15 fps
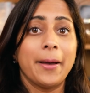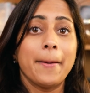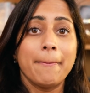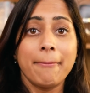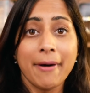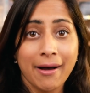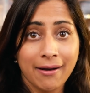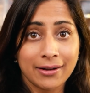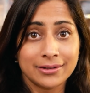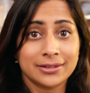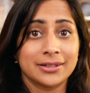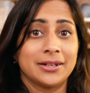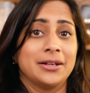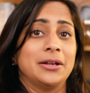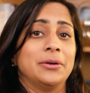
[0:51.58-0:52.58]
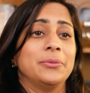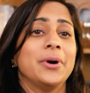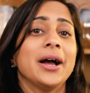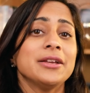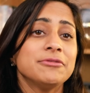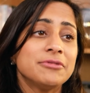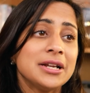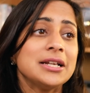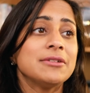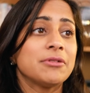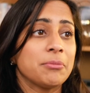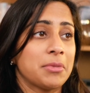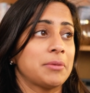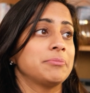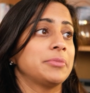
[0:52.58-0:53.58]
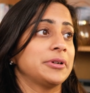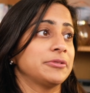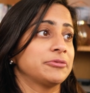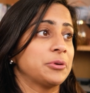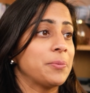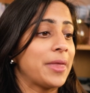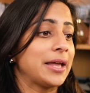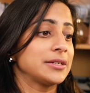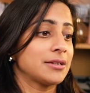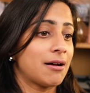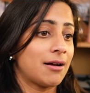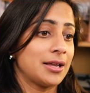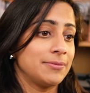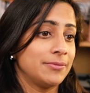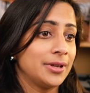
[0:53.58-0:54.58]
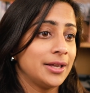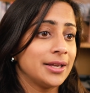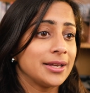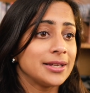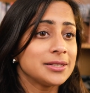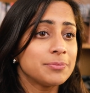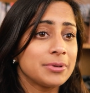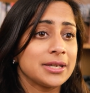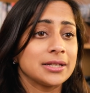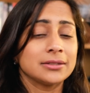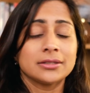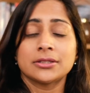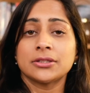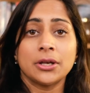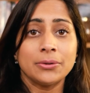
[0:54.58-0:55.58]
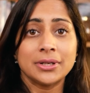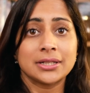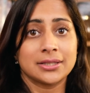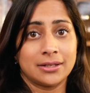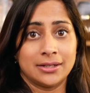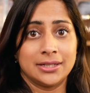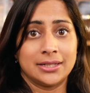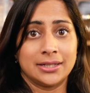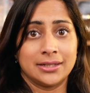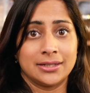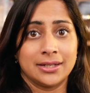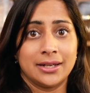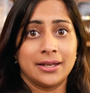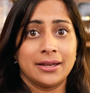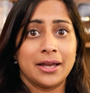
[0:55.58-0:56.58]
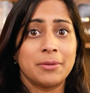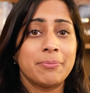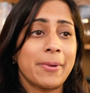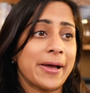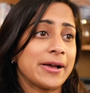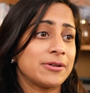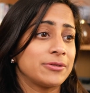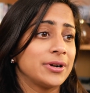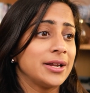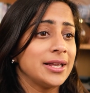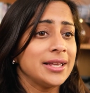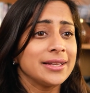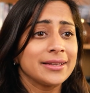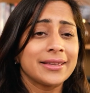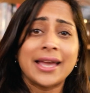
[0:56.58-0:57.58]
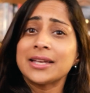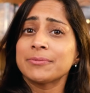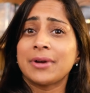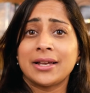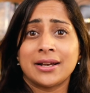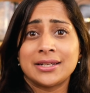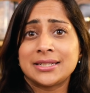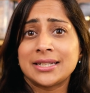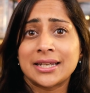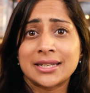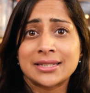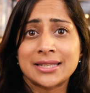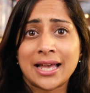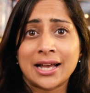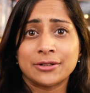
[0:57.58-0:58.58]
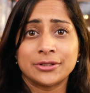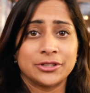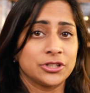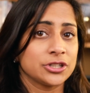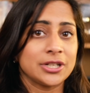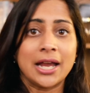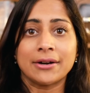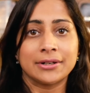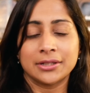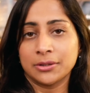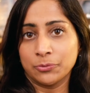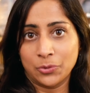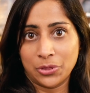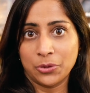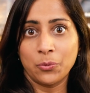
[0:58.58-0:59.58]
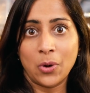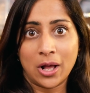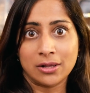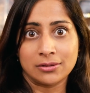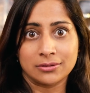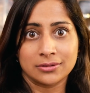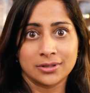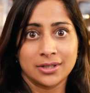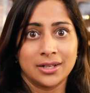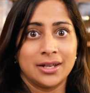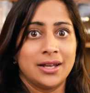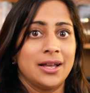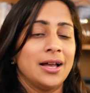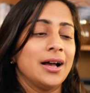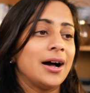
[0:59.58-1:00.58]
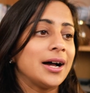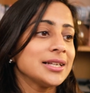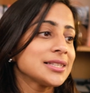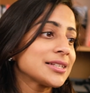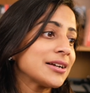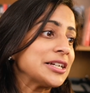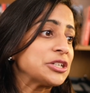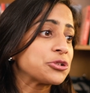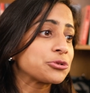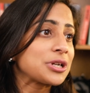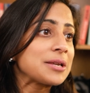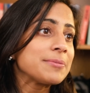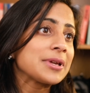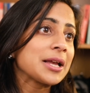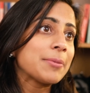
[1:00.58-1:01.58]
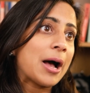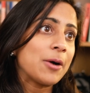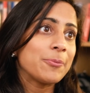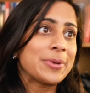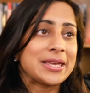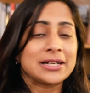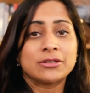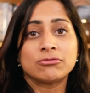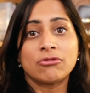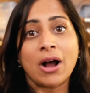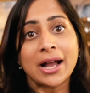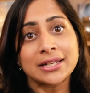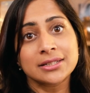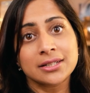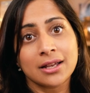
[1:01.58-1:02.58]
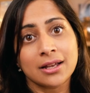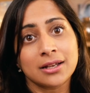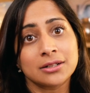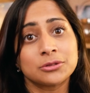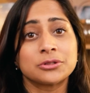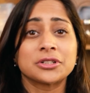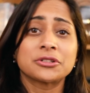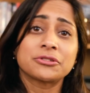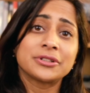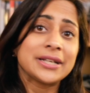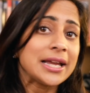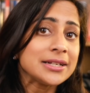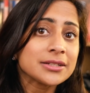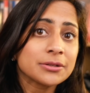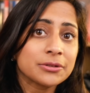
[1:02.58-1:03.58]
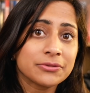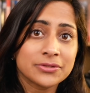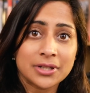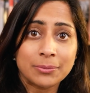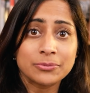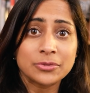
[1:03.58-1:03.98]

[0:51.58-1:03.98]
But what I really remember from that time is being so excited about getting my ideas out and sharing them with the world. I started dreaming about being a writer or a creator of some